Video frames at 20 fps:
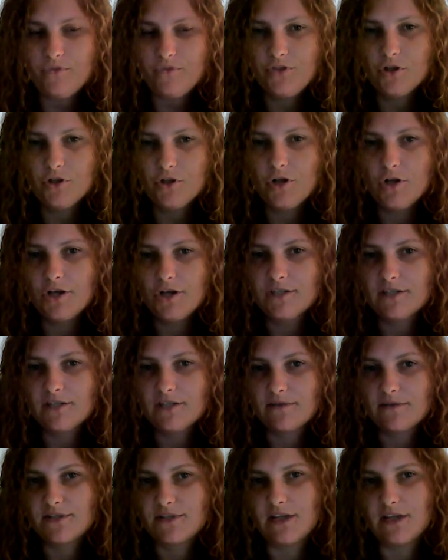The longest
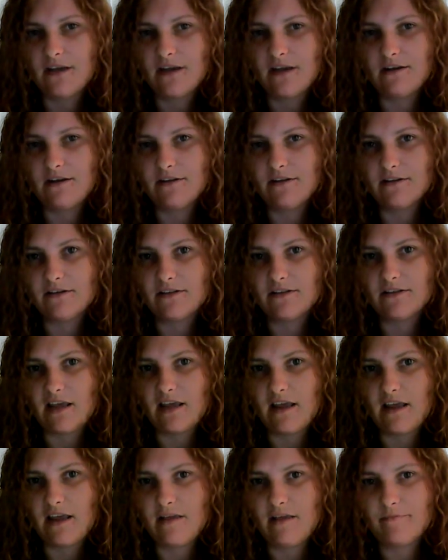I've stayed in the
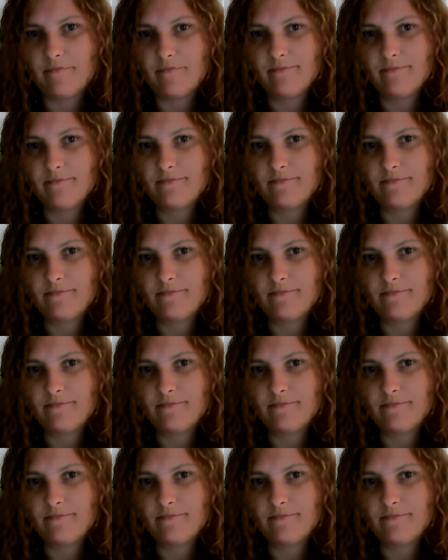same